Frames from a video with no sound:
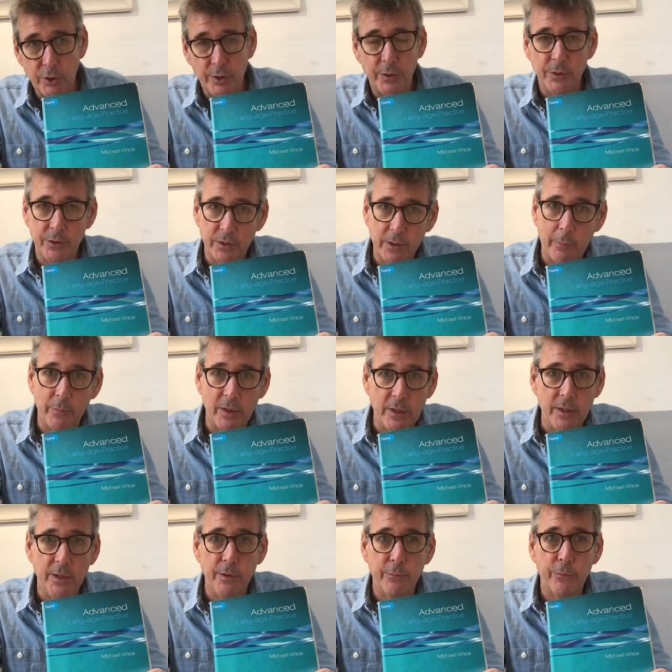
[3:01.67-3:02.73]
year is something
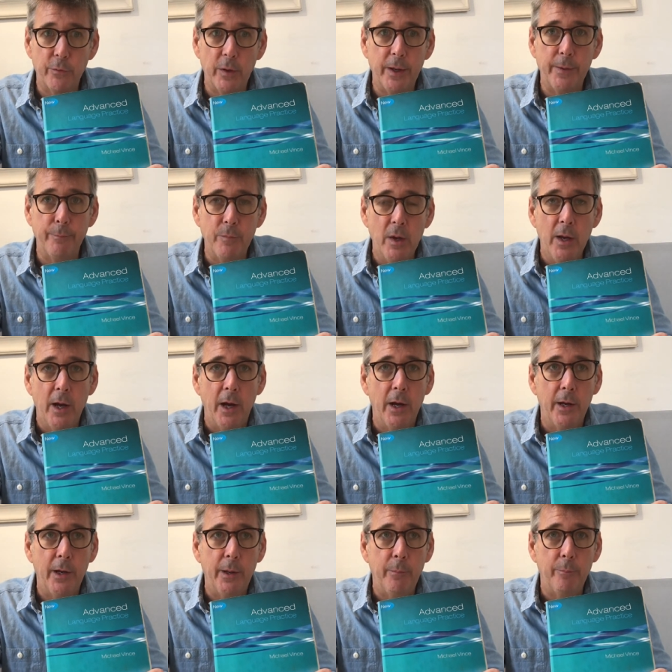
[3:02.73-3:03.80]
different,
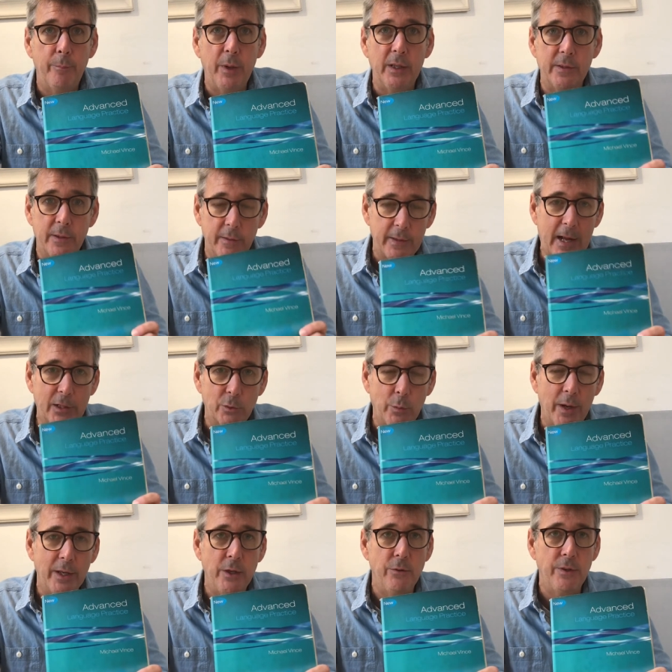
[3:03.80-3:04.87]
but that's why
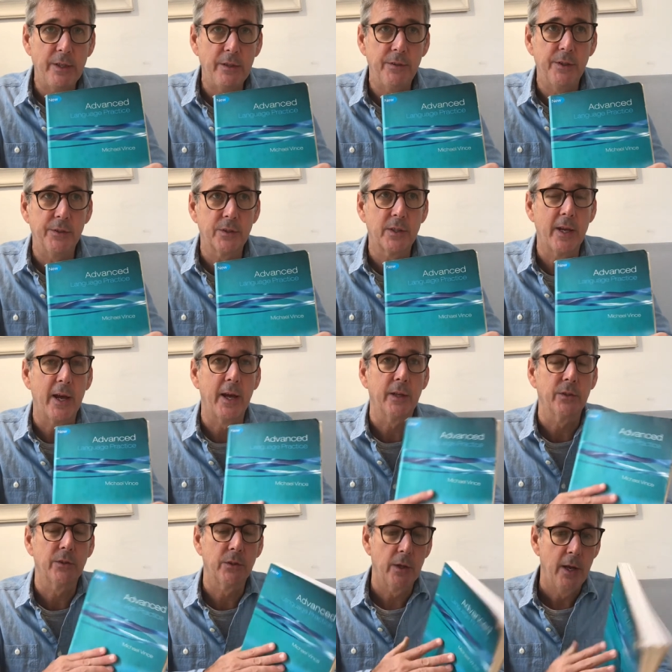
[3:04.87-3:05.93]
you need this text.